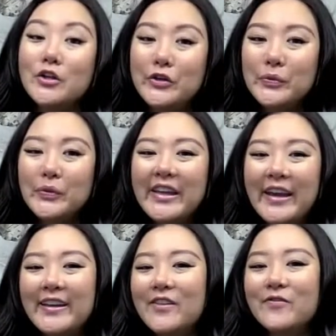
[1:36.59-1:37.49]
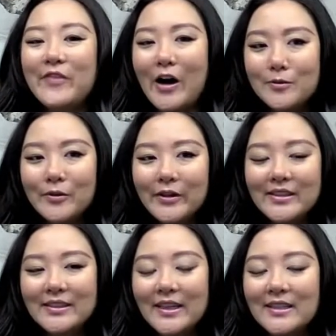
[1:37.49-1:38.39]
You will gain valuable
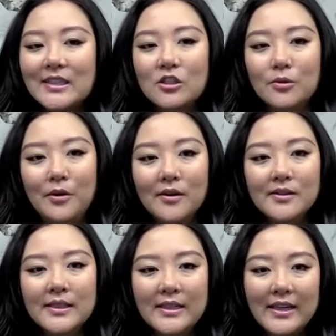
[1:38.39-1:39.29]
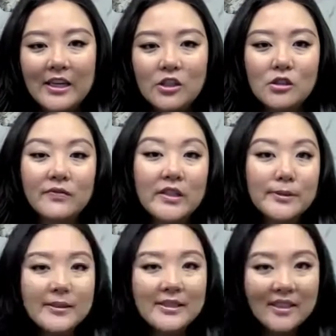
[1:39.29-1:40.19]
insights into pulse indications for
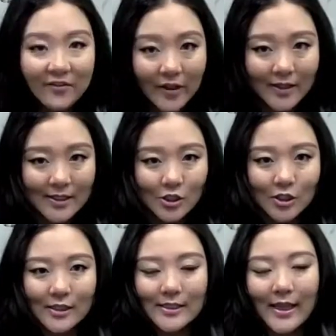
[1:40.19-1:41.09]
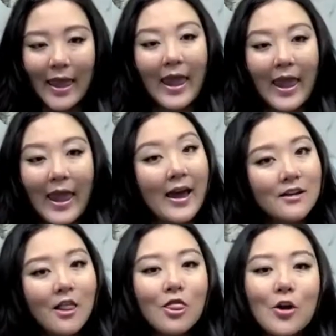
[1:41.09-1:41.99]
specific conditions
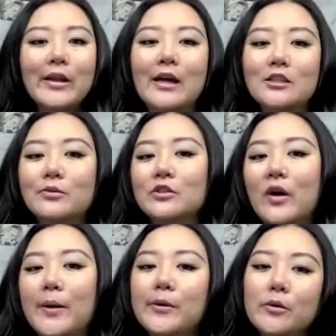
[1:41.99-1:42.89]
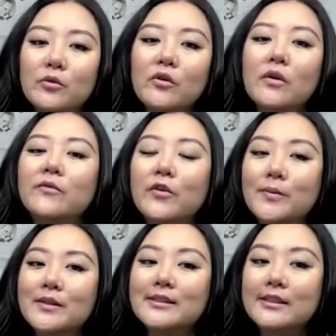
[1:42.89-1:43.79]
and learn how to prescribe herbal
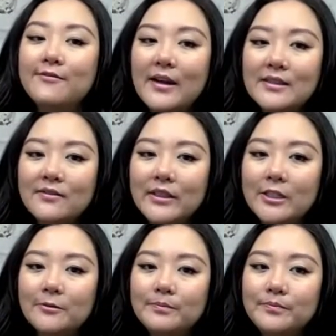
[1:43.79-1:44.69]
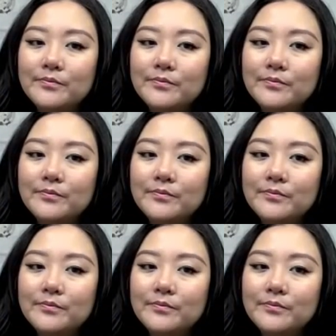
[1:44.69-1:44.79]
formulas effectively.